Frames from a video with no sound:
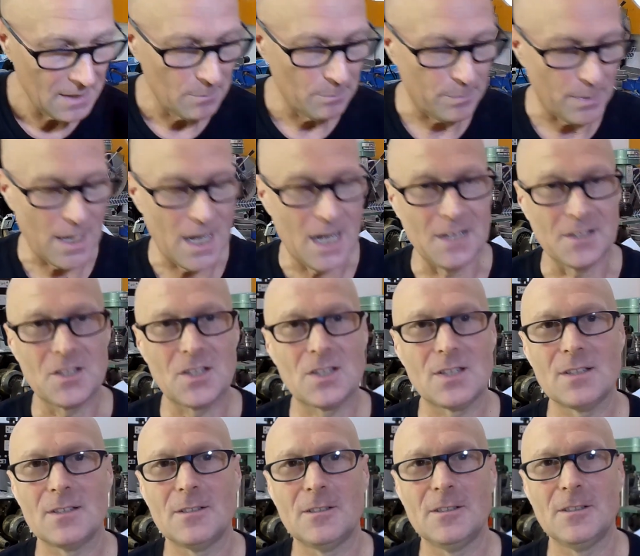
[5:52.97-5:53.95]
but
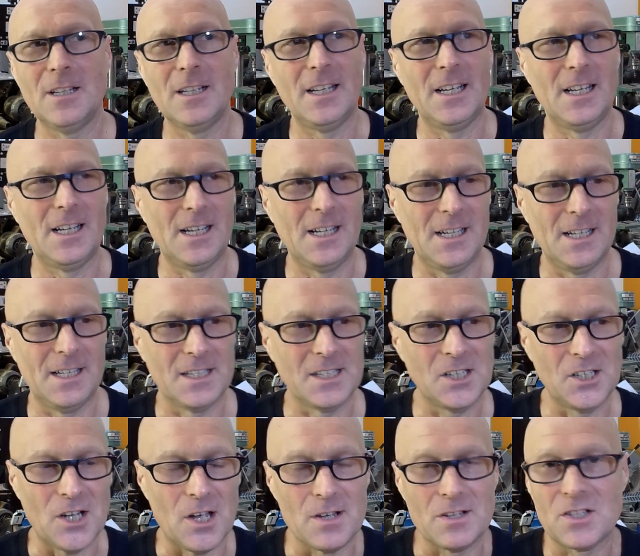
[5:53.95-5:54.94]

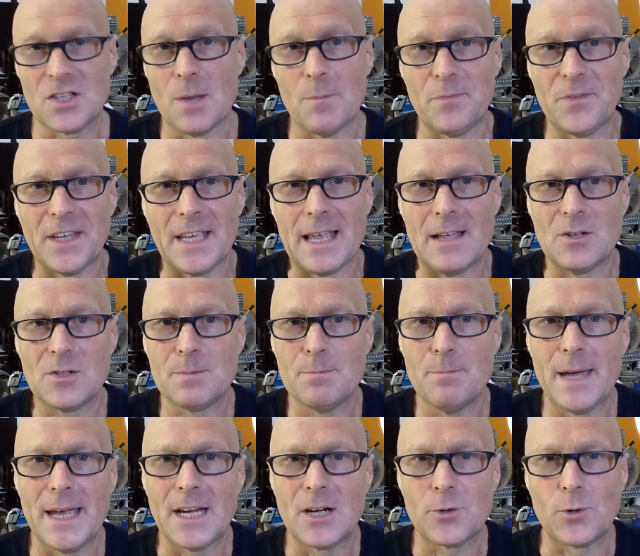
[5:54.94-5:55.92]
you know, something else
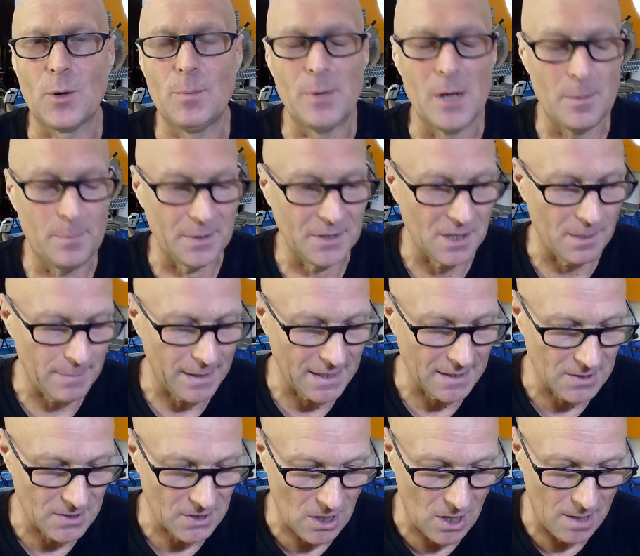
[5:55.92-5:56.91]
may crop up in the
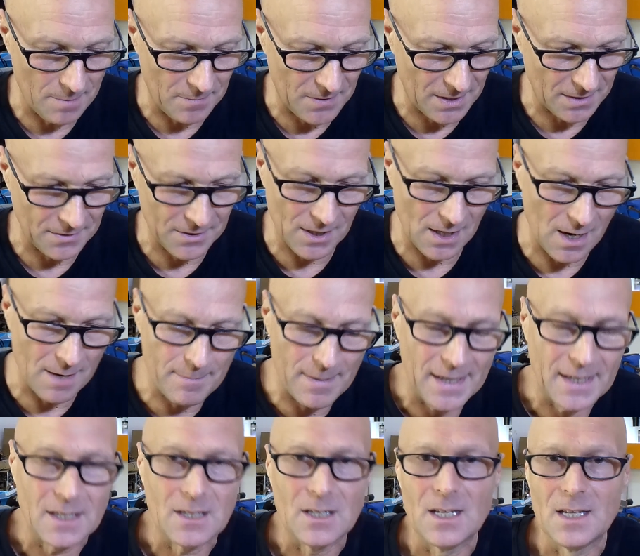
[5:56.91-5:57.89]
meantime that I
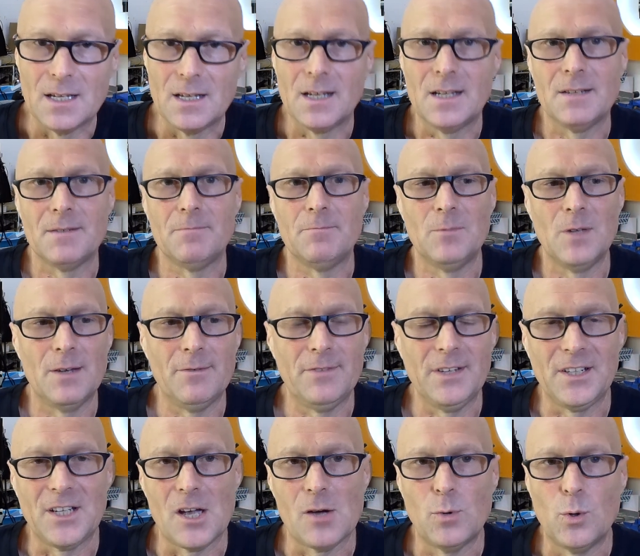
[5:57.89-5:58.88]
make a
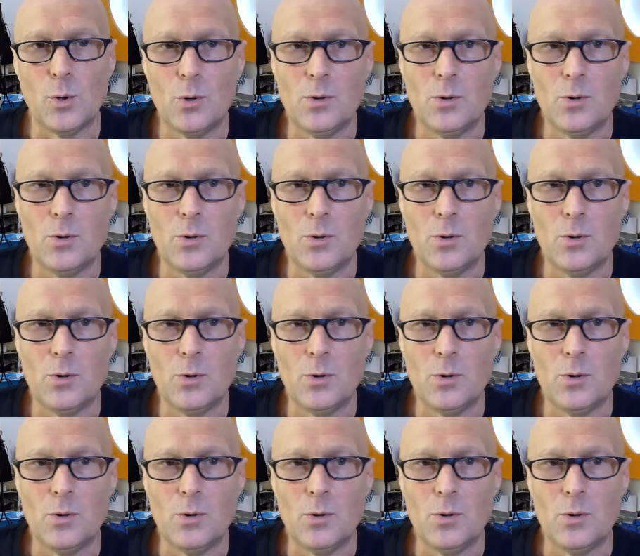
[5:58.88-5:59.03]
video